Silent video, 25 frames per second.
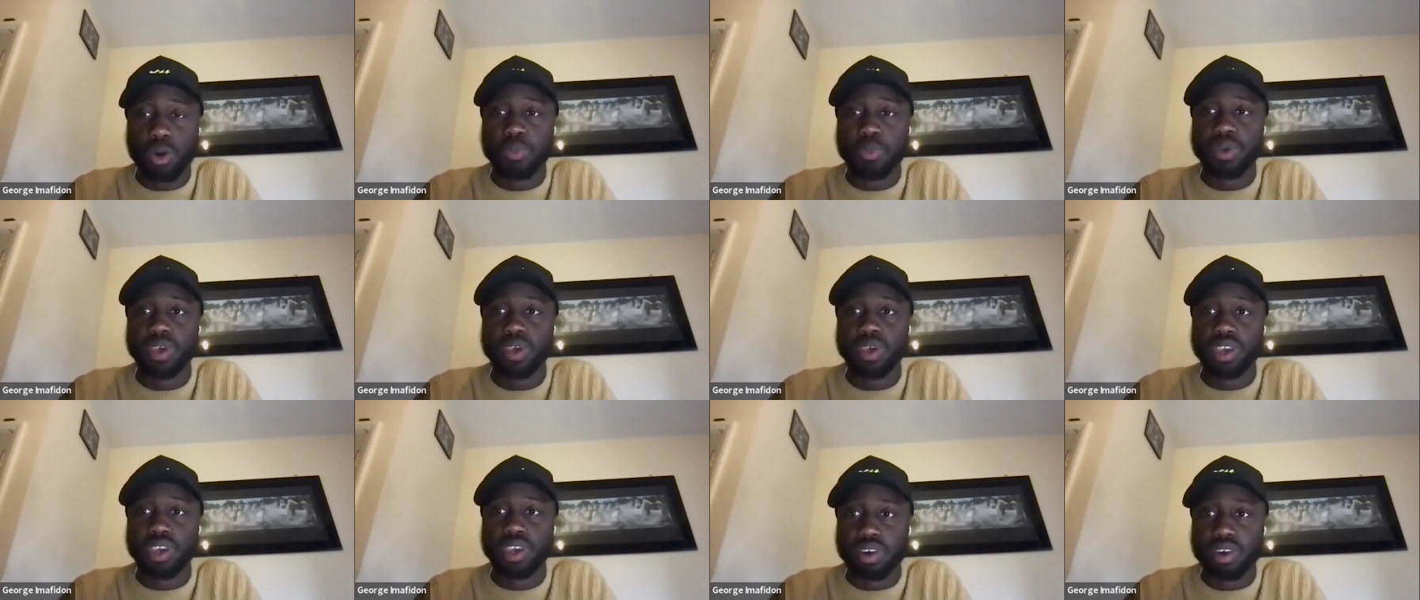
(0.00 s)

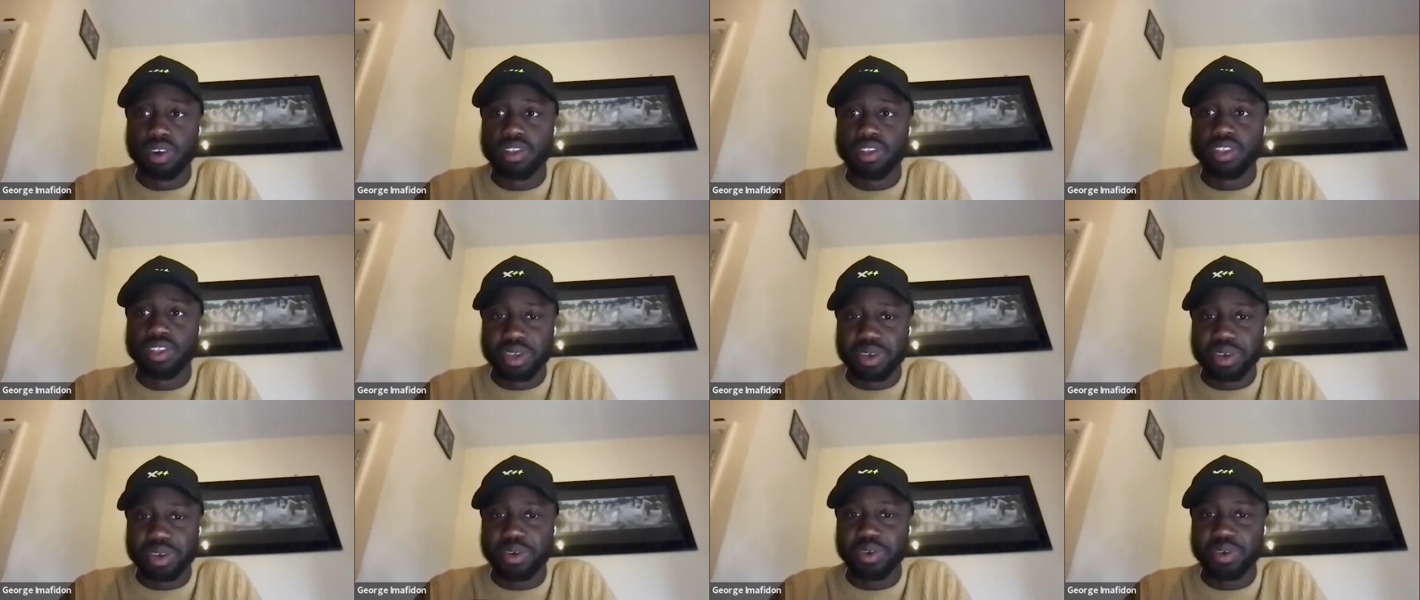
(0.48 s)
is
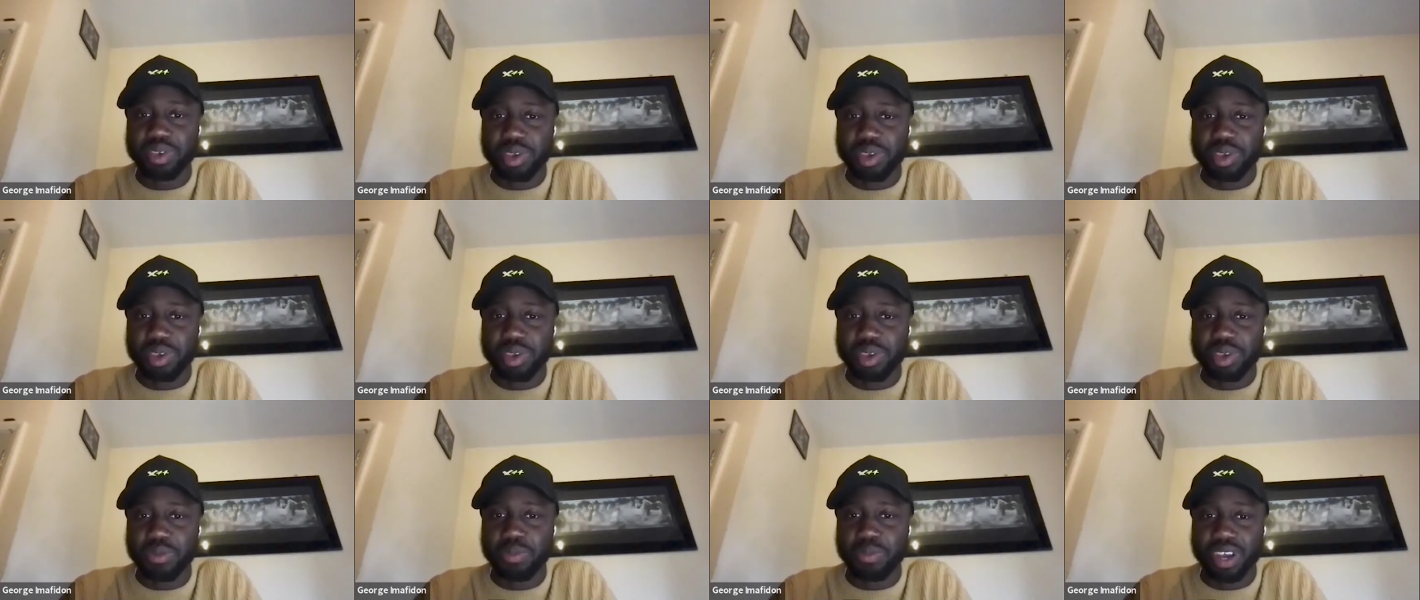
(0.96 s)
copy
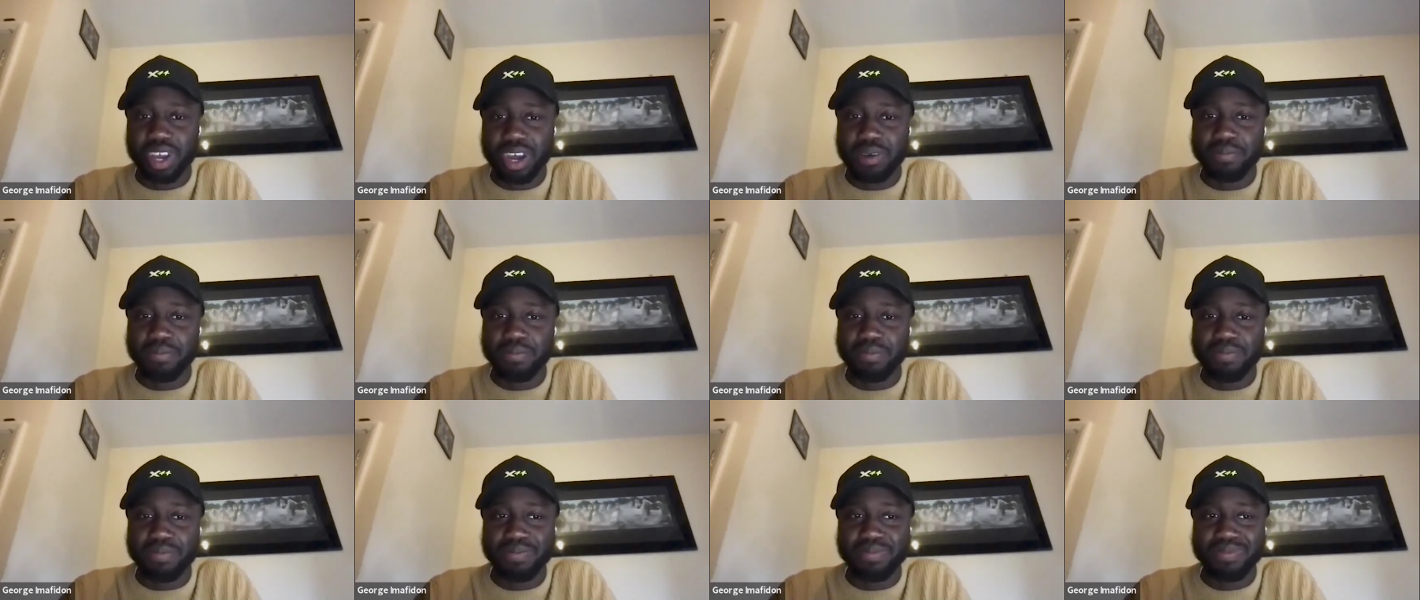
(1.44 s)
until you
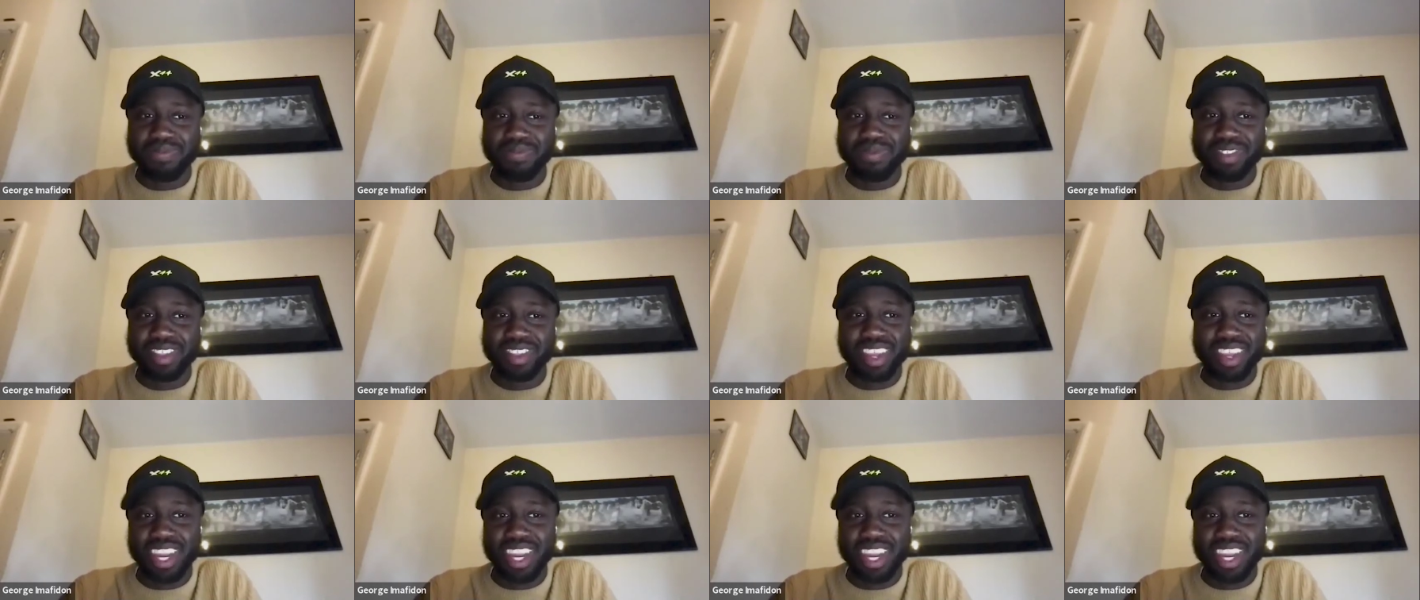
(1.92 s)
become.